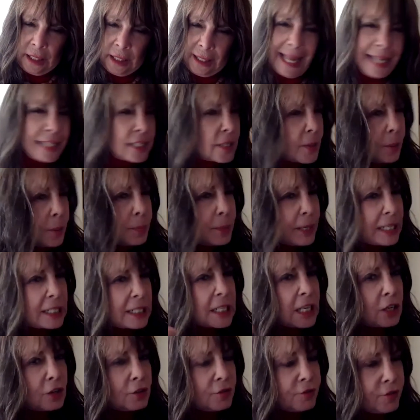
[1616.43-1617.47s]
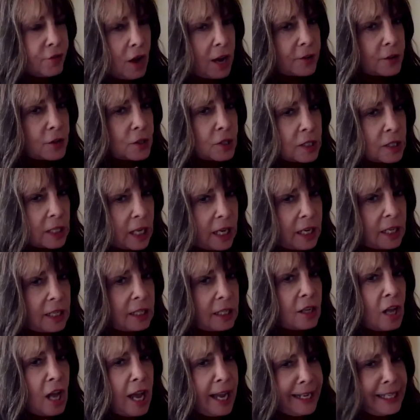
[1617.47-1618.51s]
That's a big deal. Father, son,
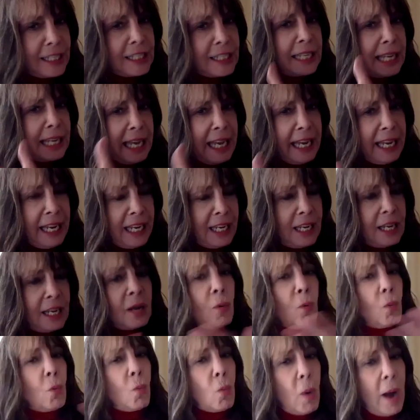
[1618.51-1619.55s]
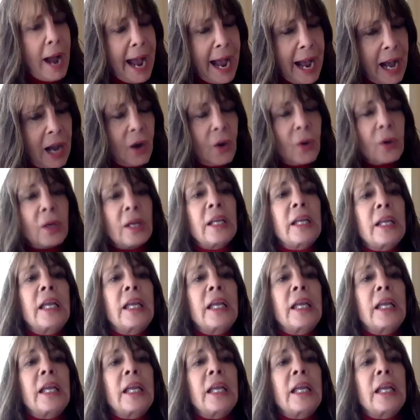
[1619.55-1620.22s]
Lion King. Wow.